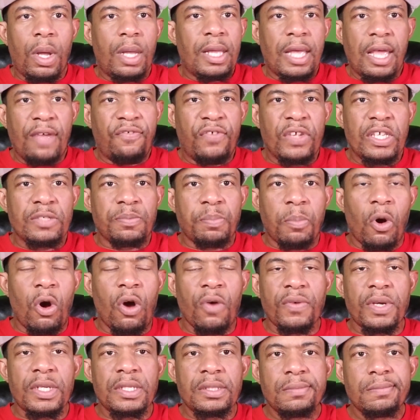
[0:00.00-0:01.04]
If he's
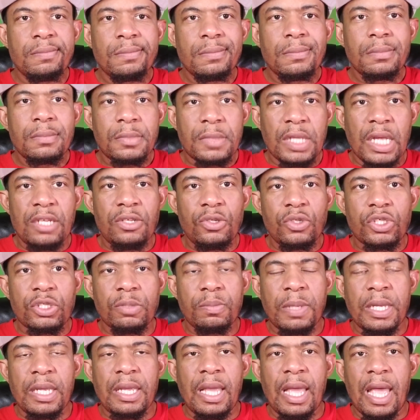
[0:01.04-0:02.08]
boring, then you should
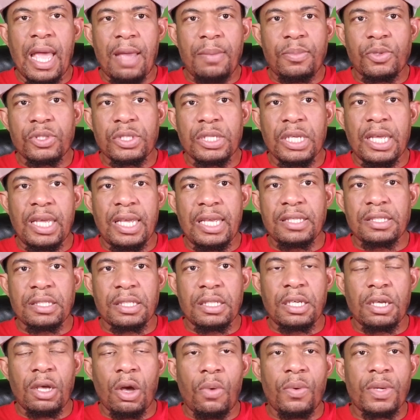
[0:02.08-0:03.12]
be able to
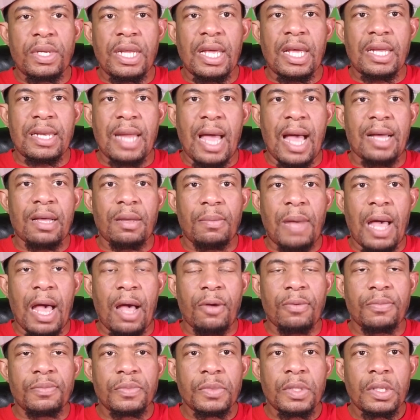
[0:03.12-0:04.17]
easily go in there and knock him
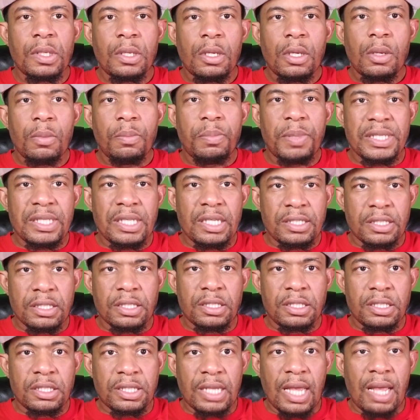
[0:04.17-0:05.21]
out. But this is
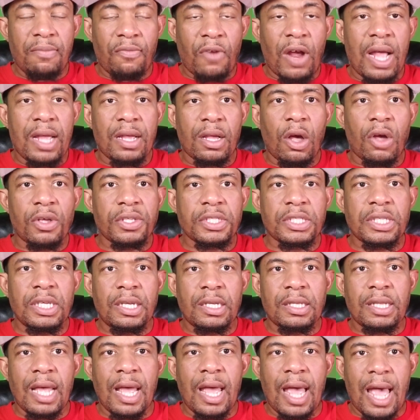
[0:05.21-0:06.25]
the same Ryan
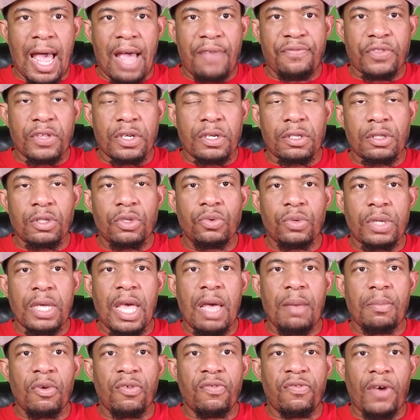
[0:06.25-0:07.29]
Garcia that after the Luke
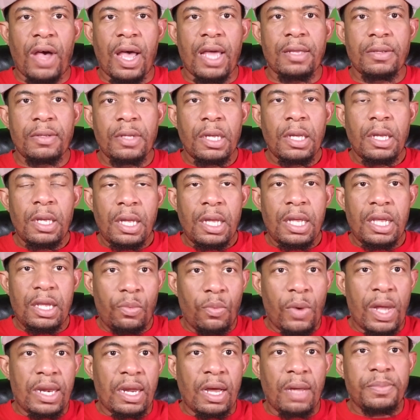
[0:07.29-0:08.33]
Campbell fight, he
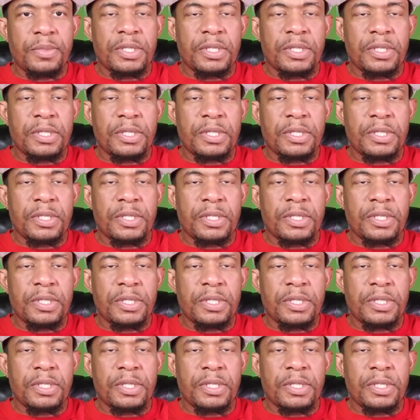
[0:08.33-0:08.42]
went up